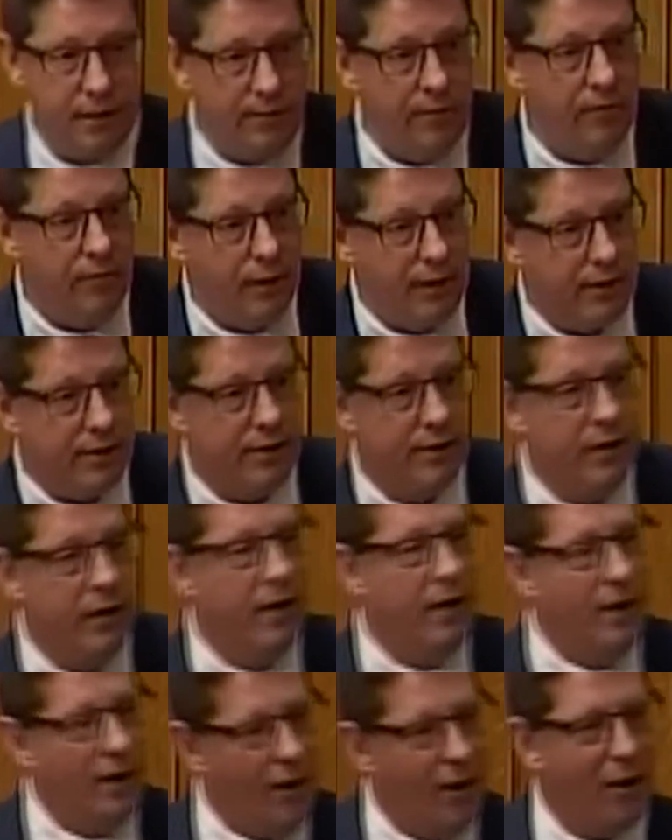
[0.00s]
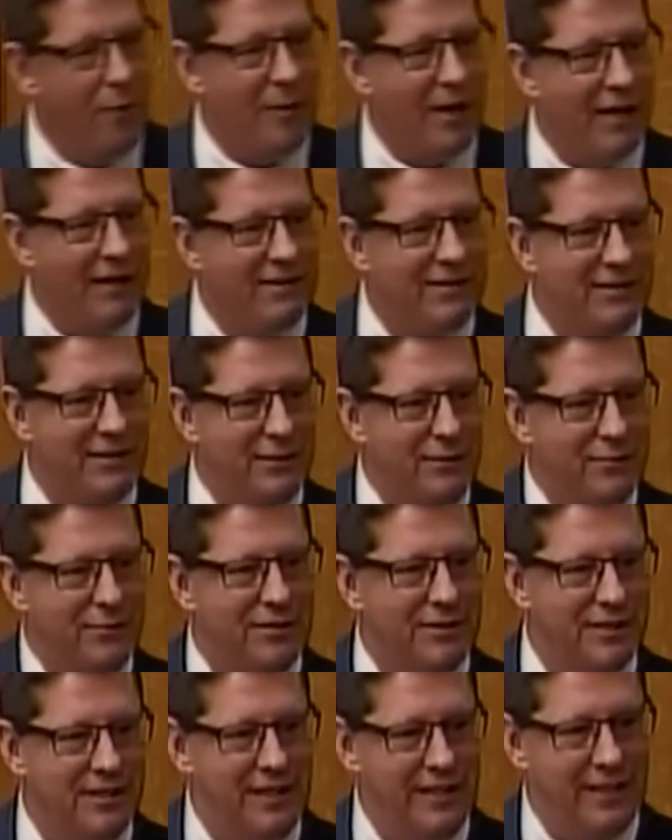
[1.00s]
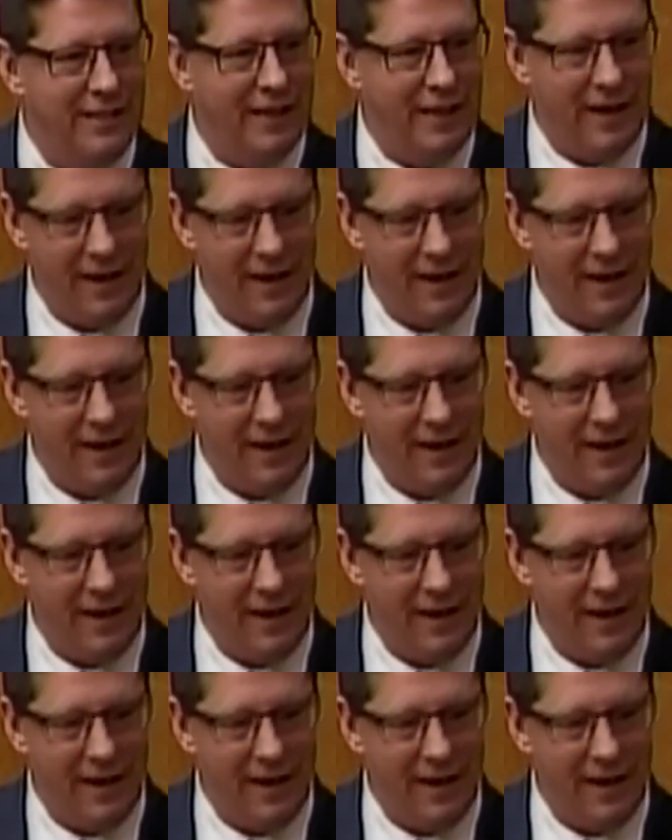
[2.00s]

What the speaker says: some of which are my constituency